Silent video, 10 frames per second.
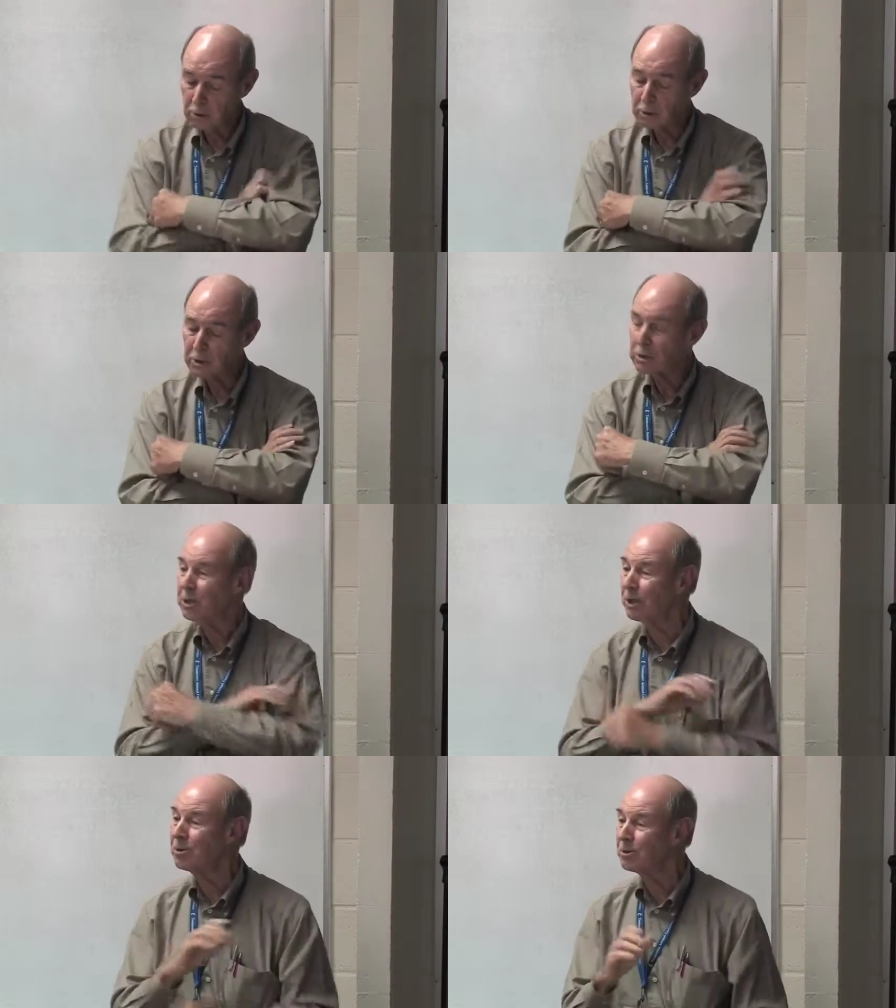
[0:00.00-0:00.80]
to
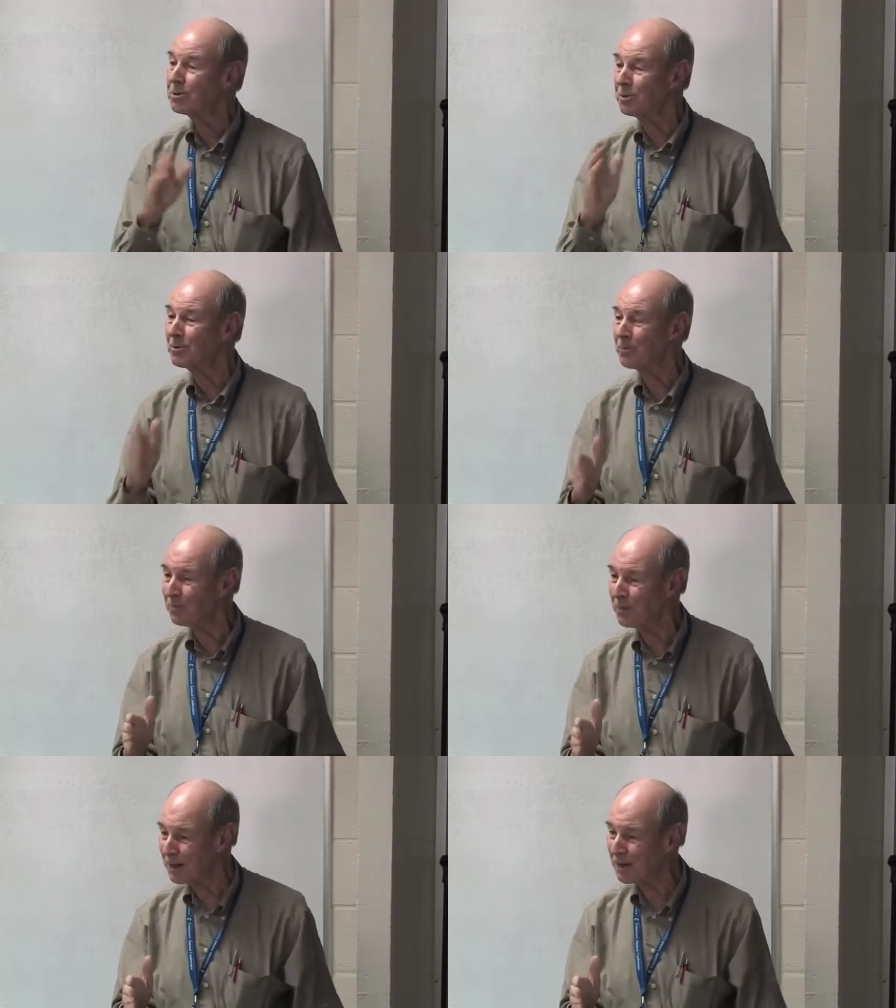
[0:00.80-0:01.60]
continue to
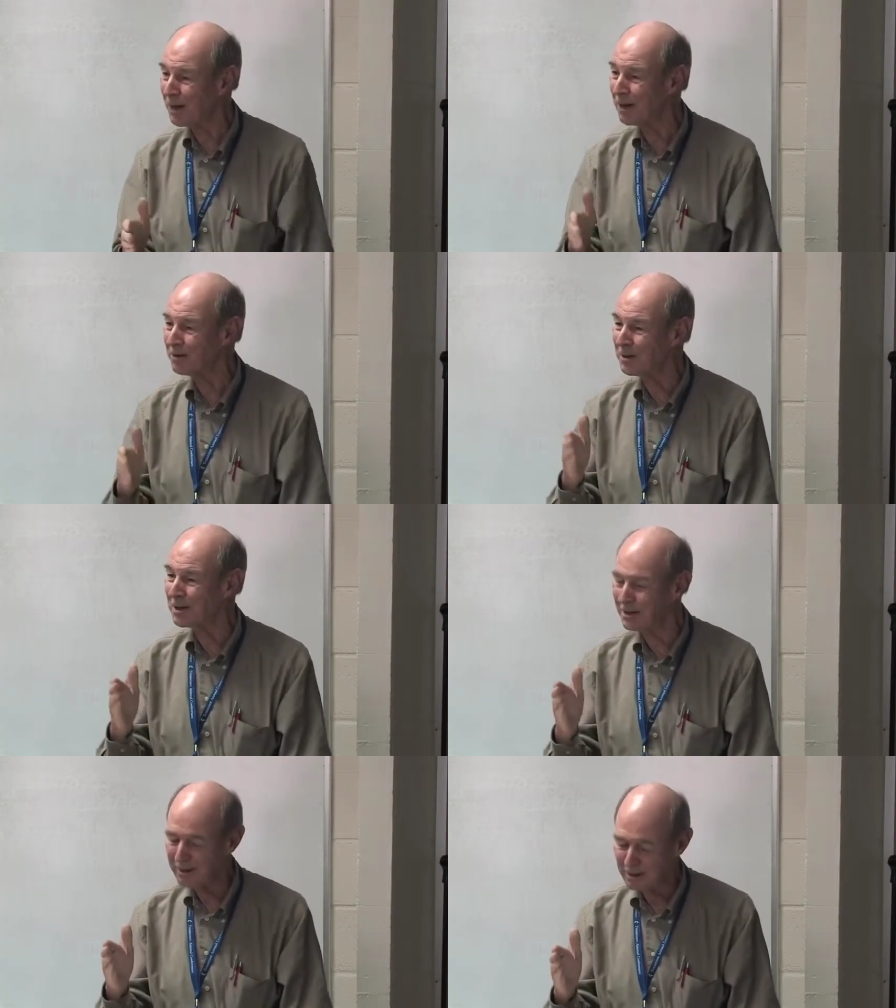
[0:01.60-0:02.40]
feed the hungry,